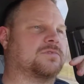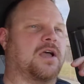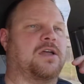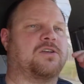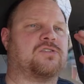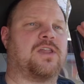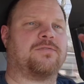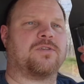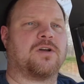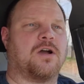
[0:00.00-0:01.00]
I just
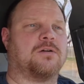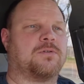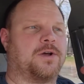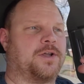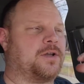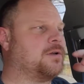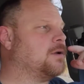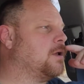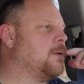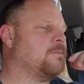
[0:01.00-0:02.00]
left the car running,
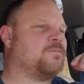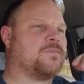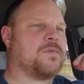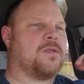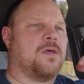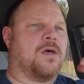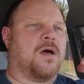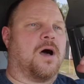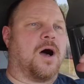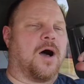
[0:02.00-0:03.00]

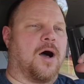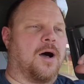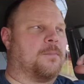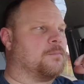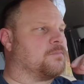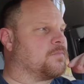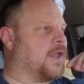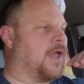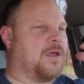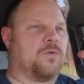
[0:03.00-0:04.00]

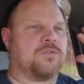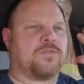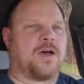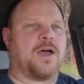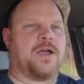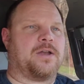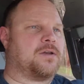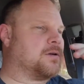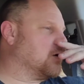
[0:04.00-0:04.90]
and it was fine.